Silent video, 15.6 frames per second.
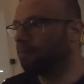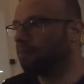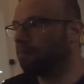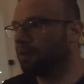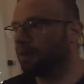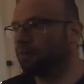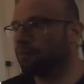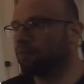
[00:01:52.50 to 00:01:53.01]

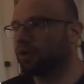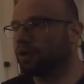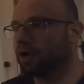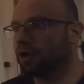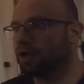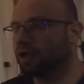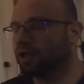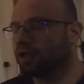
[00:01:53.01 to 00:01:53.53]
But
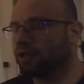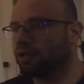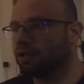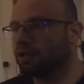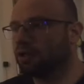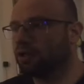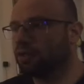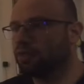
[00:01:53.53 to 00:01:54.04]
regarding
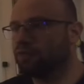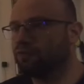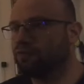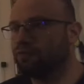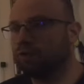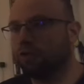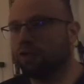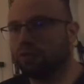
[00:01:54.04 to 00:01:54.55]

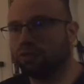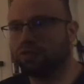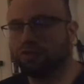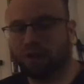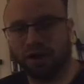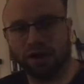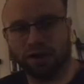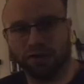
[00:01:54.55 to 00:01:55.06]
full
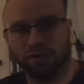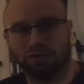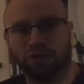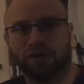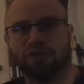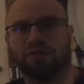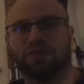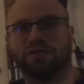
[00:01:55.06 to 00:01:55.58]
song
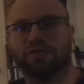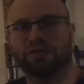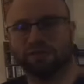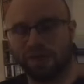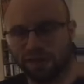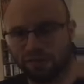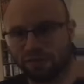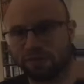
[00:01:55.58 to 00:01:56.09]
construction, this is
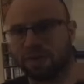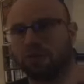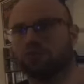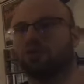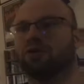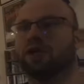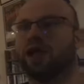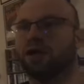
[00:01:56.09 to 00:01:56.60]
less about
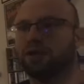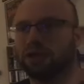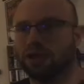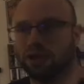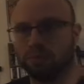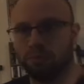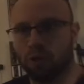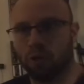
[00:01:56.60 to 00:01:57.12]

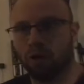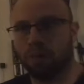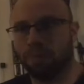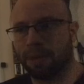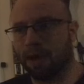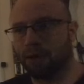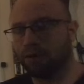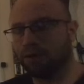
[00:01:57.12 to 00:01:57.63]
tonality and more
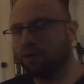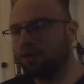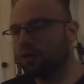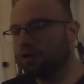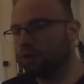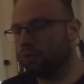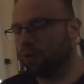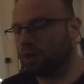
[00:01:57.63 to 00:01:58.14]
about,
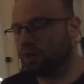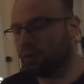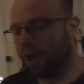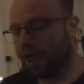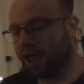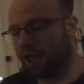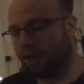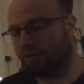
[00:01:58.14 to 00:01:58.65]
when you
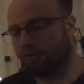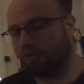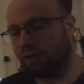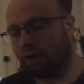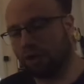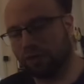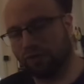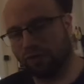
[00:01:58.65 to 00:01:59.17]
have
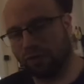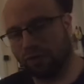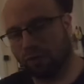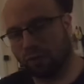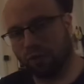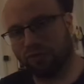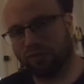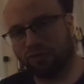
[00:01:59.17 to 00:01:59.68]
all of your
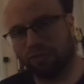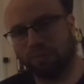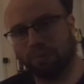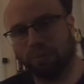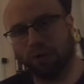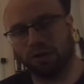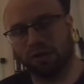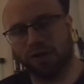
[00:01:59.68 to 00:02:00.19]
riffs
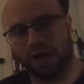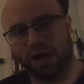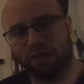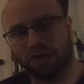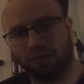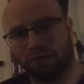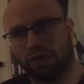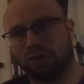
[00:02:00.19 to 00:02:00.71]
put
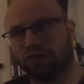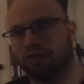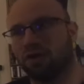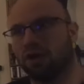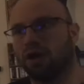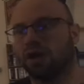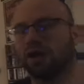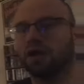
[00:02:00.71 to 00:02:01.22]
together for a
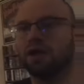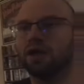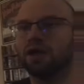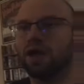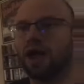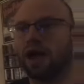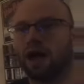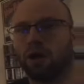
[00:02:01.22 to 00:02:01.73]
song,
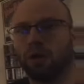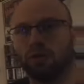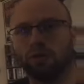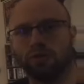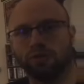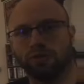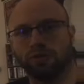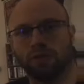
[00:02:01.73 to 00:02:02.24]
how the